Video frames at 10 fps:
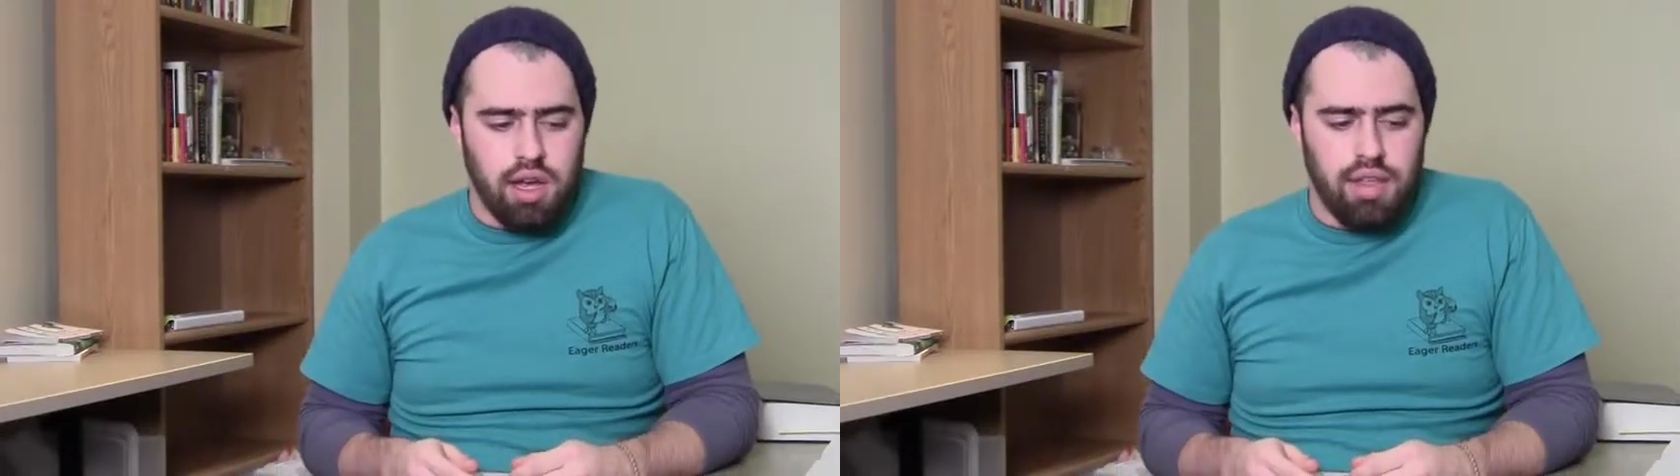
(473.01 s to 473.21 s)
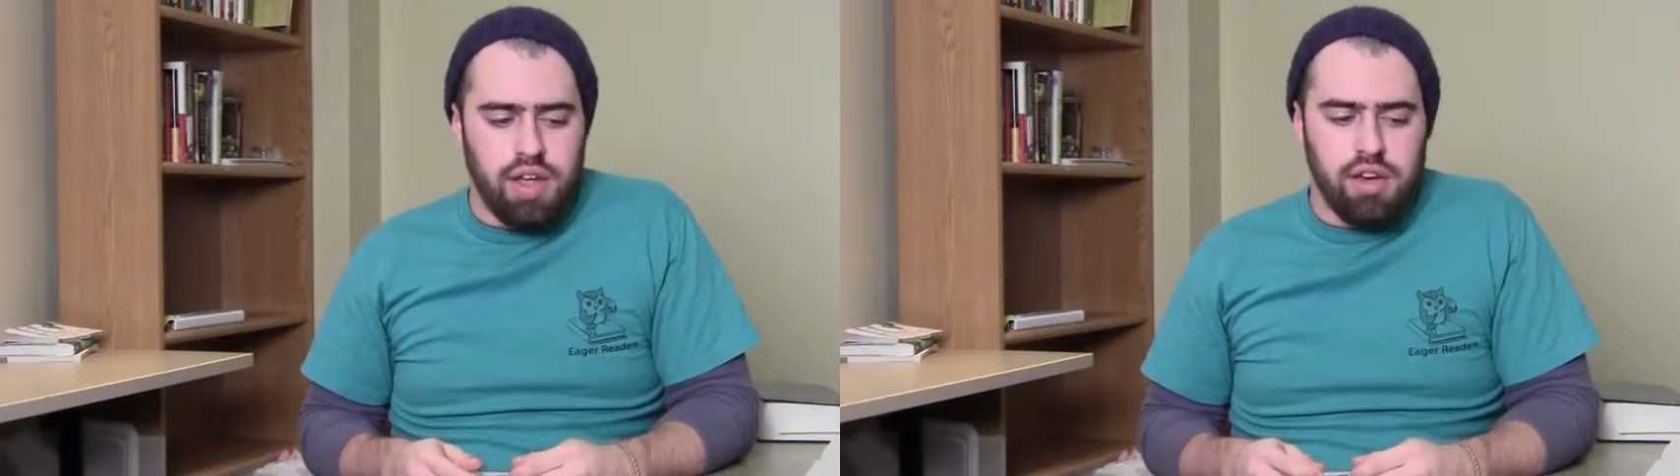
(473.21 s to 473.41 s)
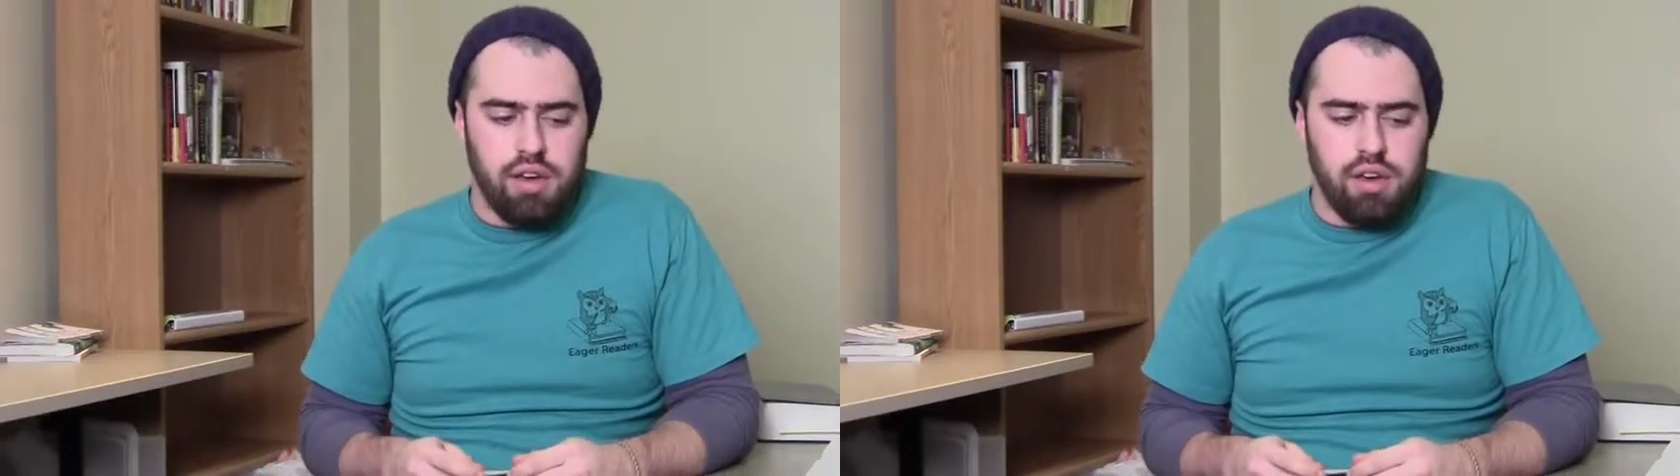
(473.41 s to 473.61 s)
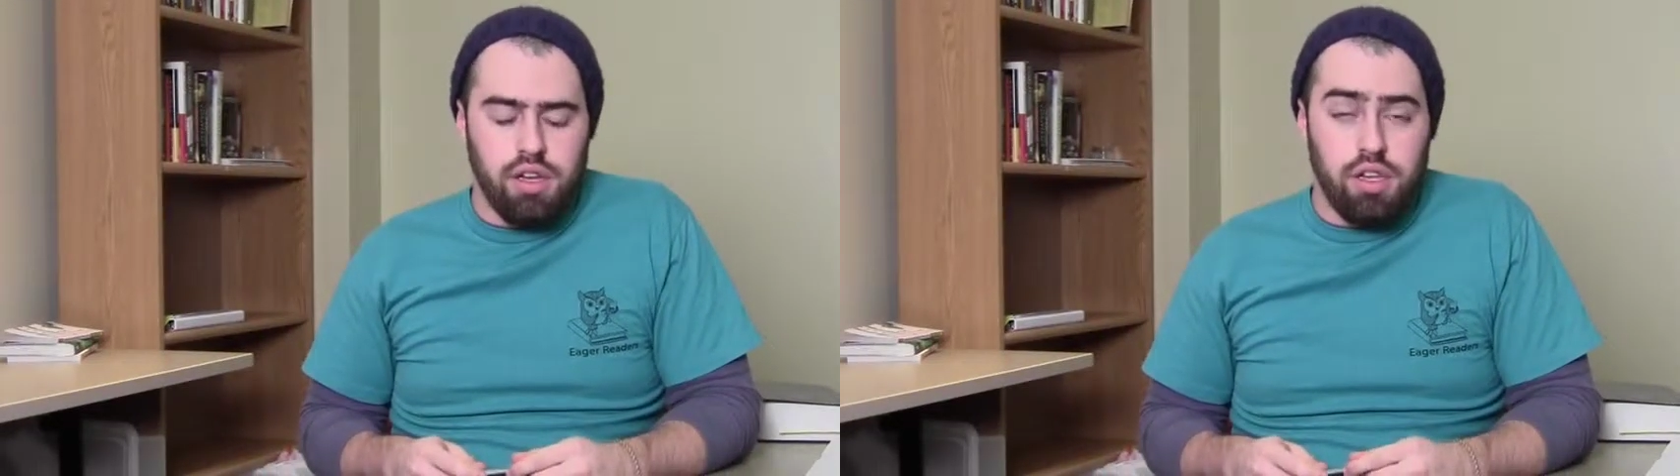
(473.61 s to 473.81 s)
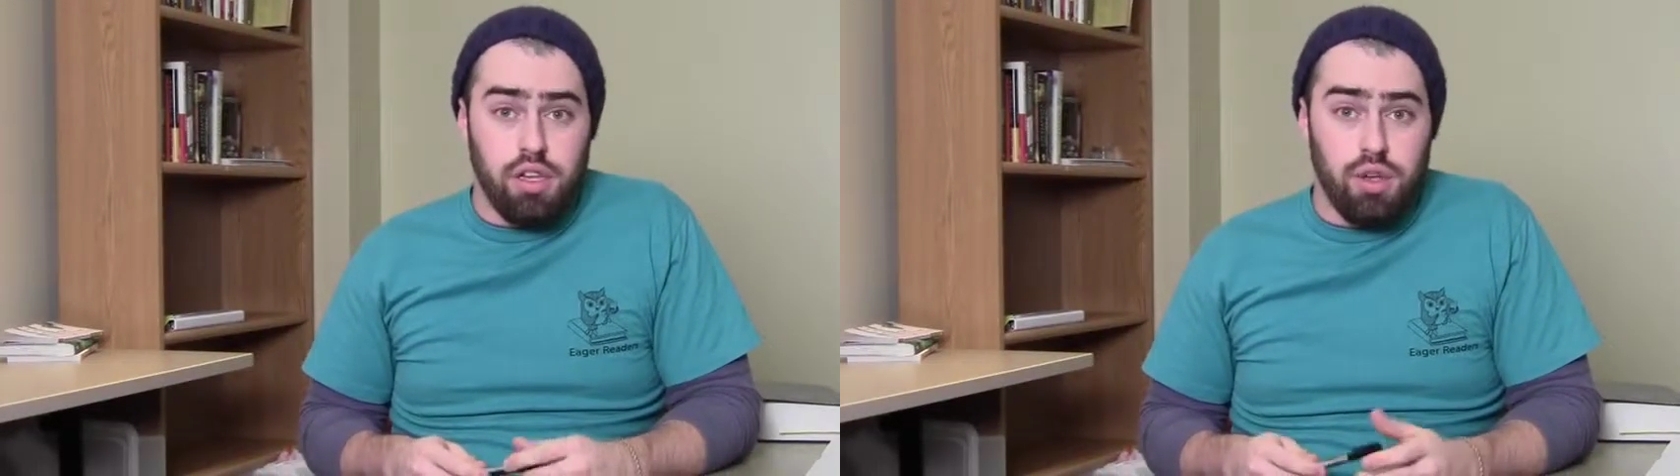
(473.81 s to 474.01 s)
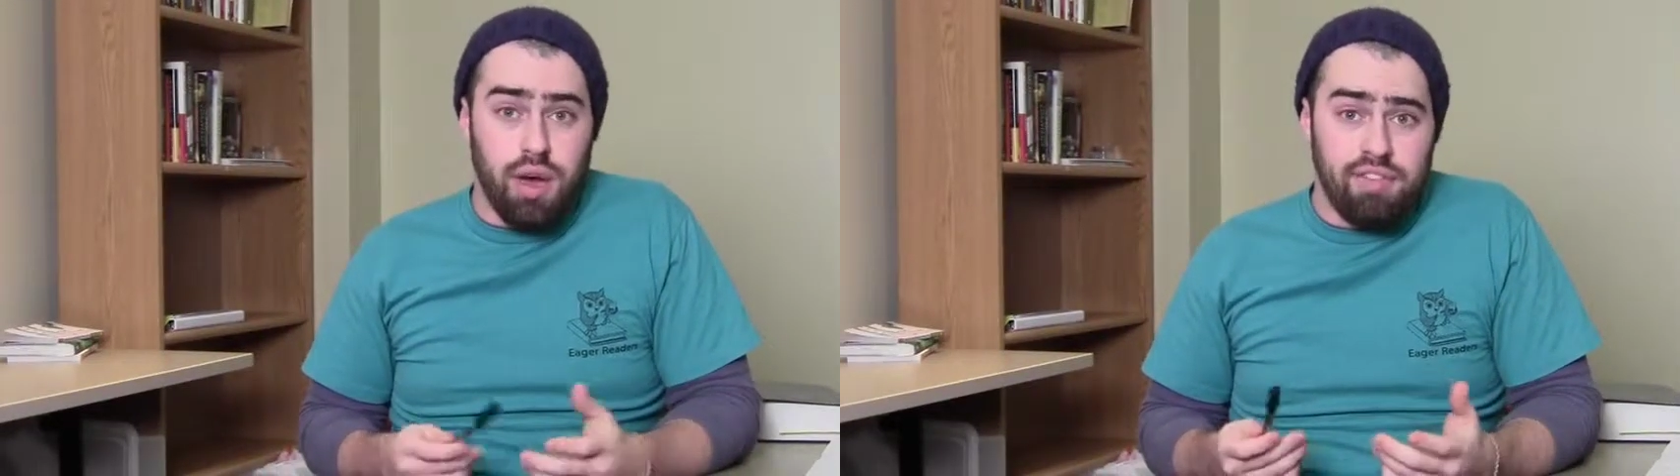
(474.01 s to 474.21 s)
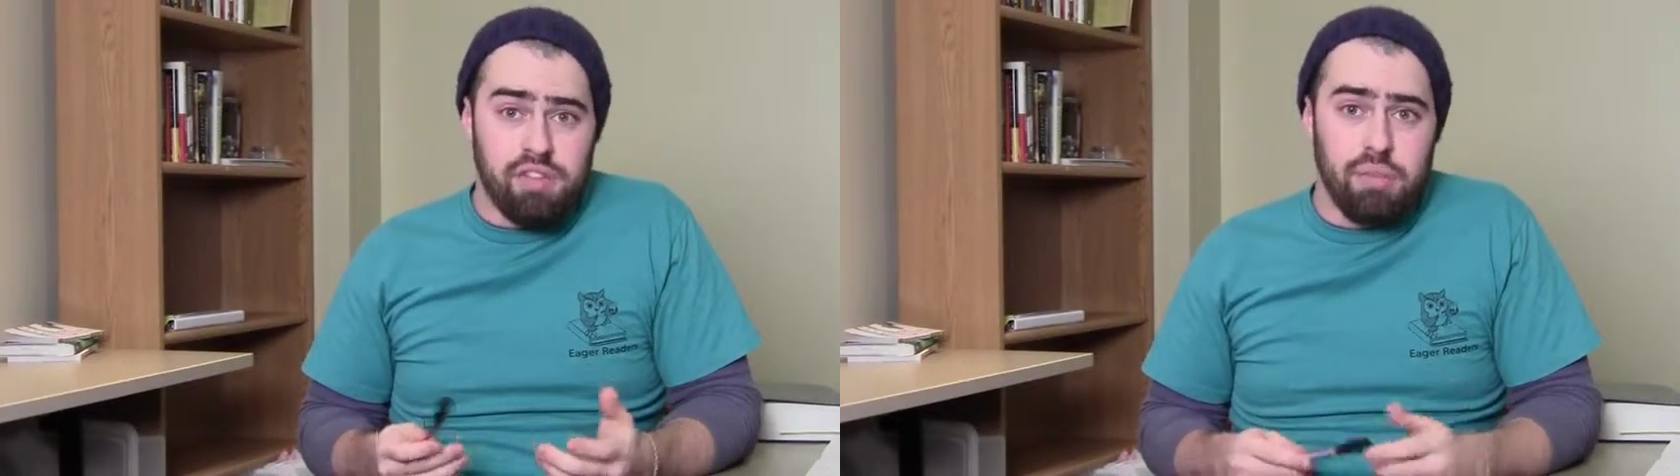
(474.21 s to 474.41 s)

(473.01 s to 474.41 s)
And then you have